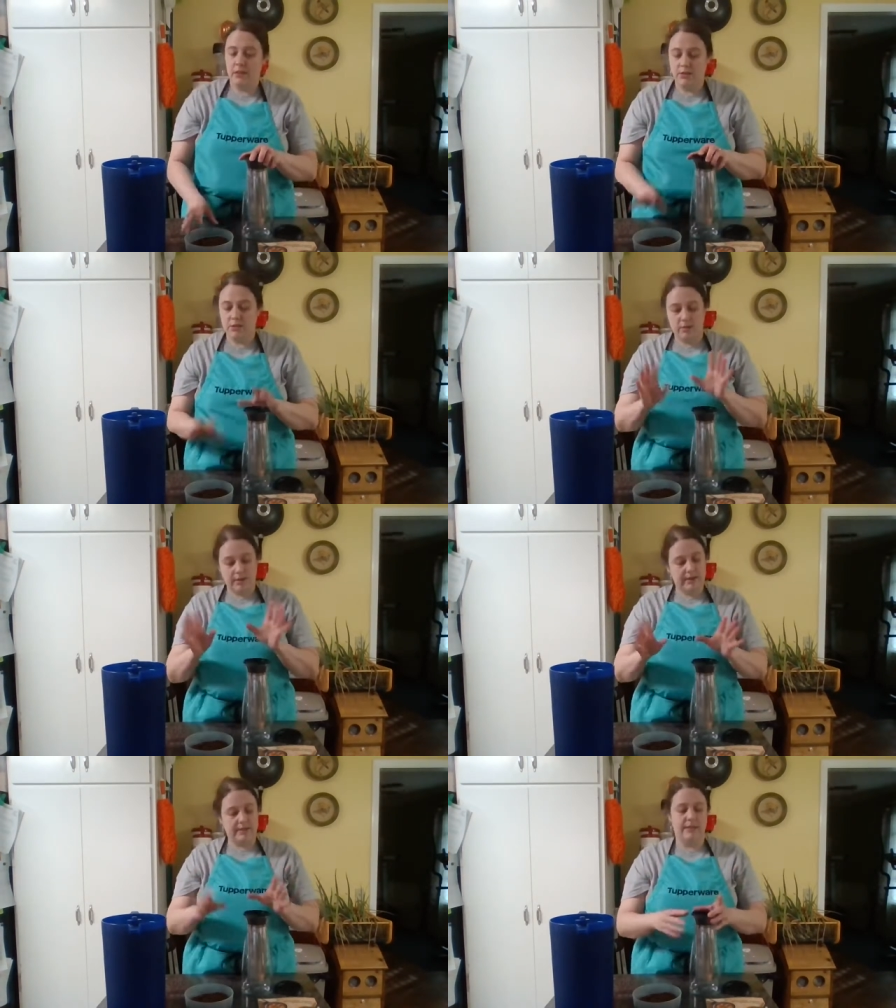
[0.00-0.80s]
So
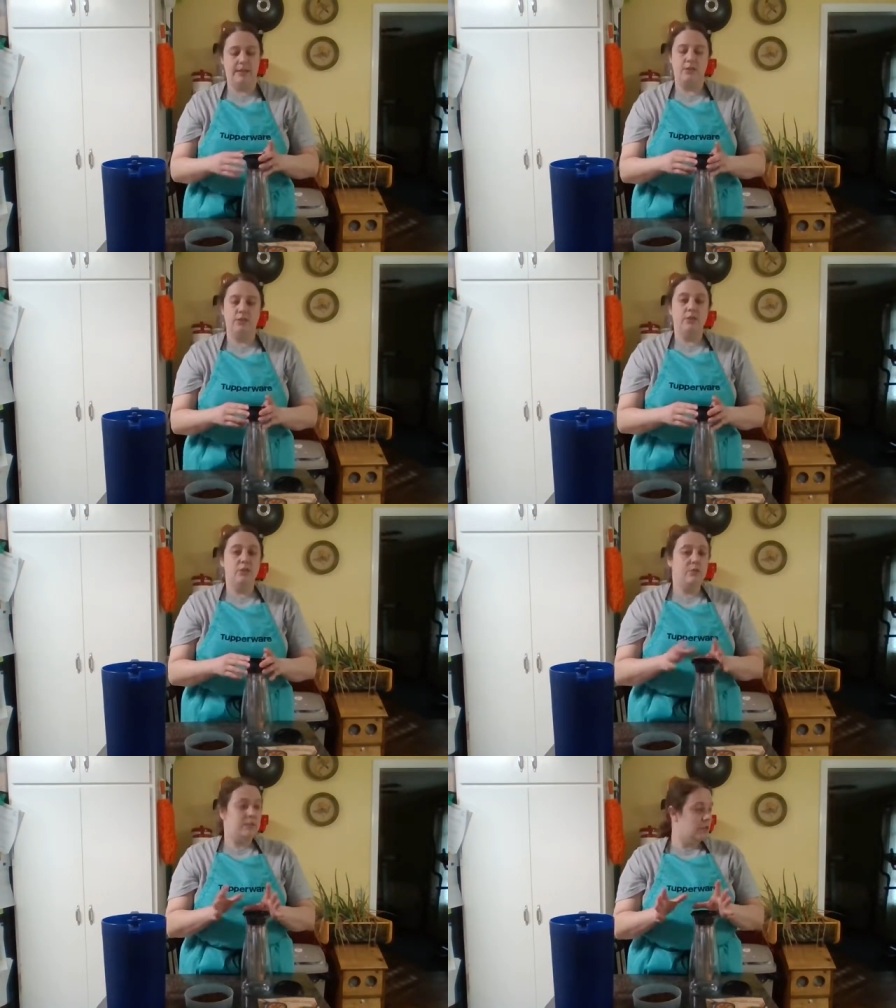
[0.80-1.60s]
like I said, you can
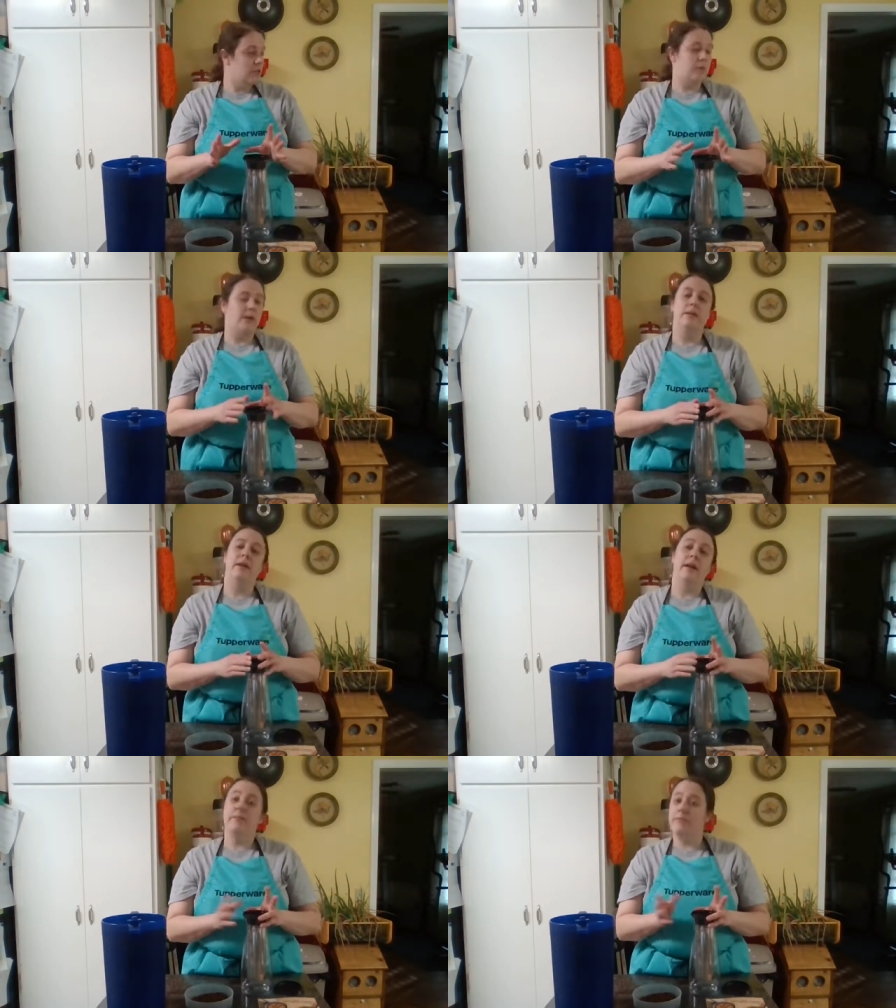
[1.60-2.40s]
use either one.
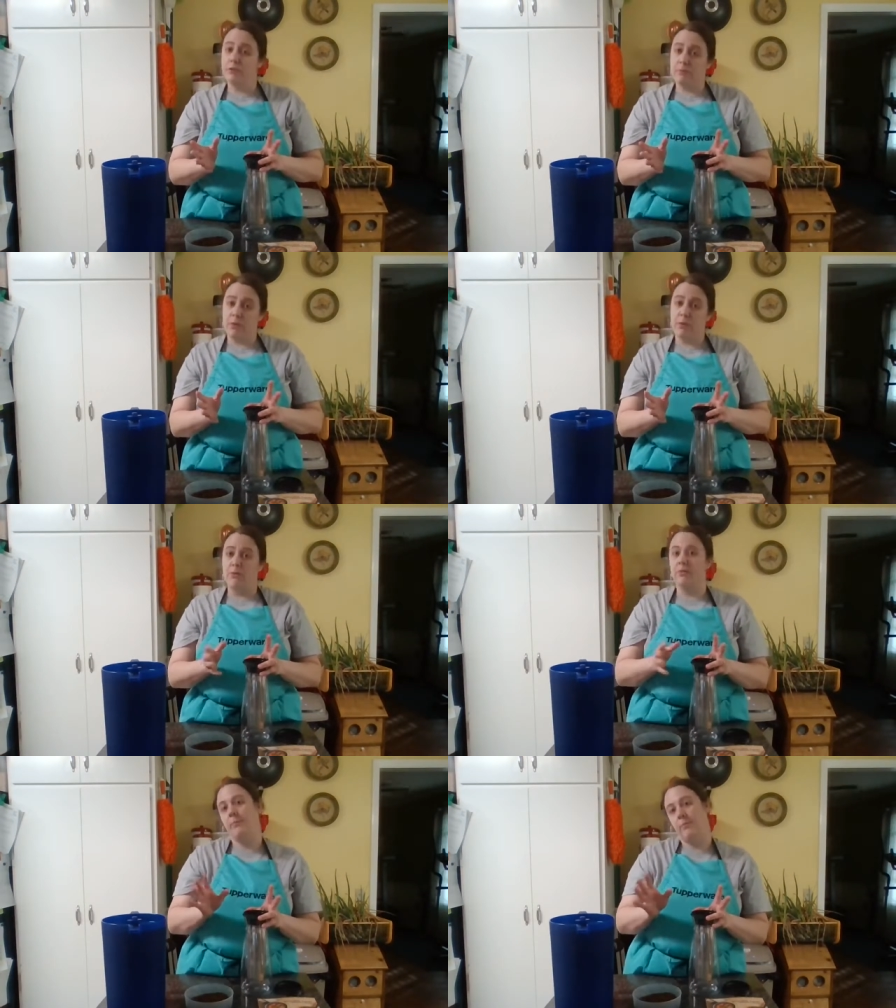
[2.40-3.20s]
I've used
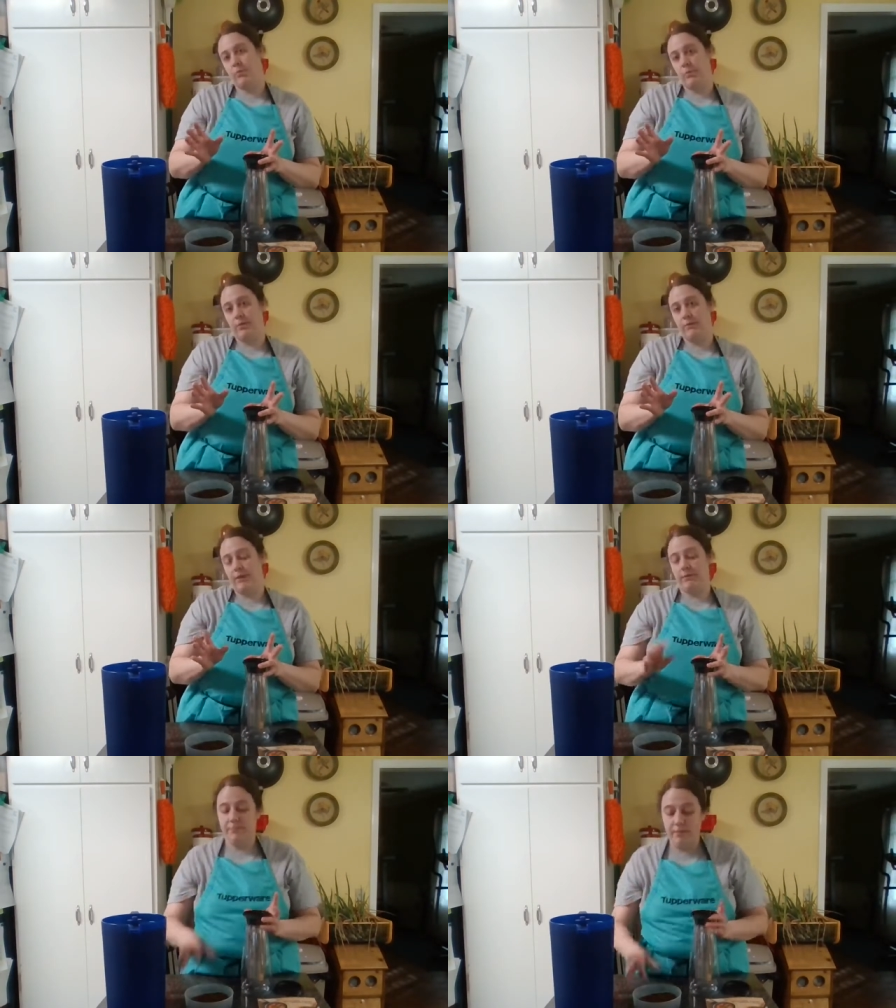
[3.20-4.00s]
both. They both work
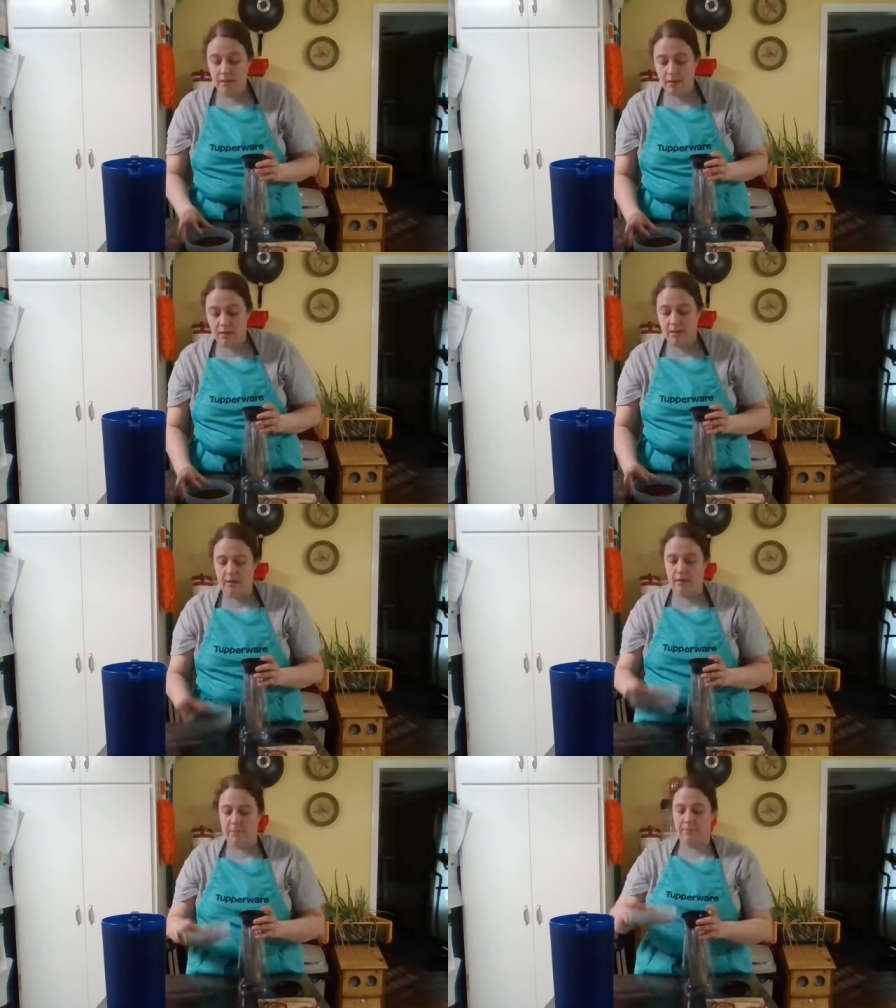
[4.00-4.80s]
fine.
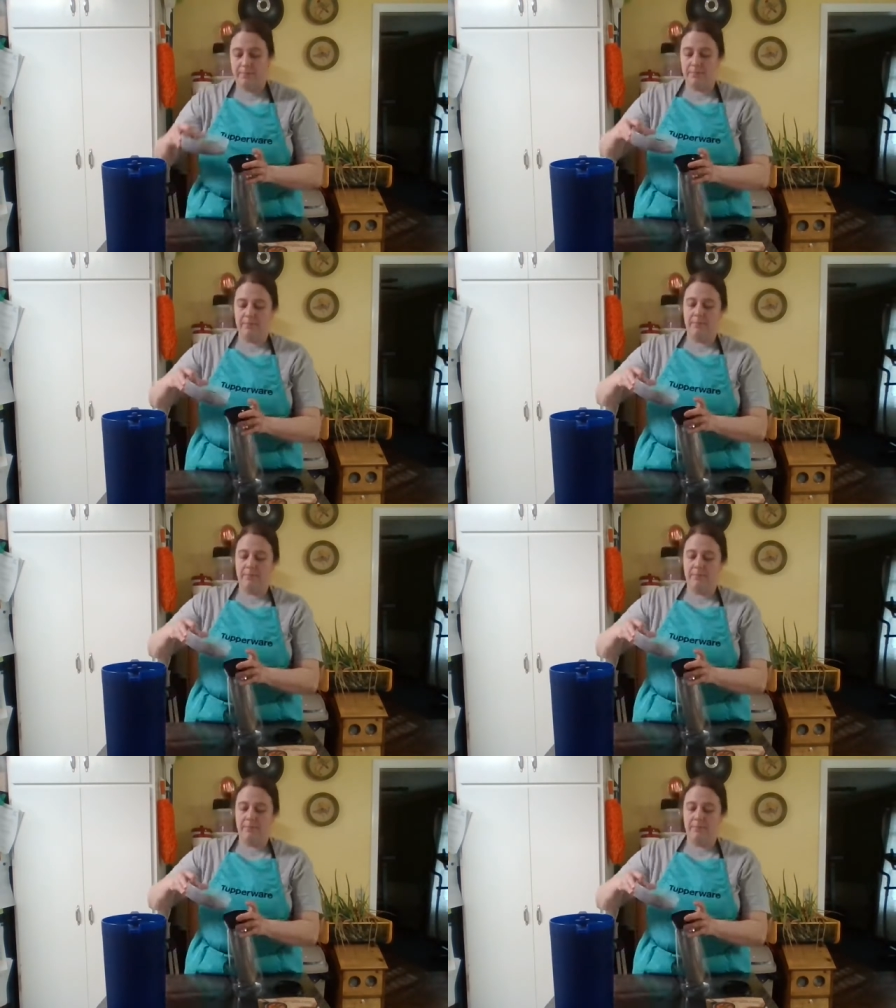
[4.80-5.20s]
Um,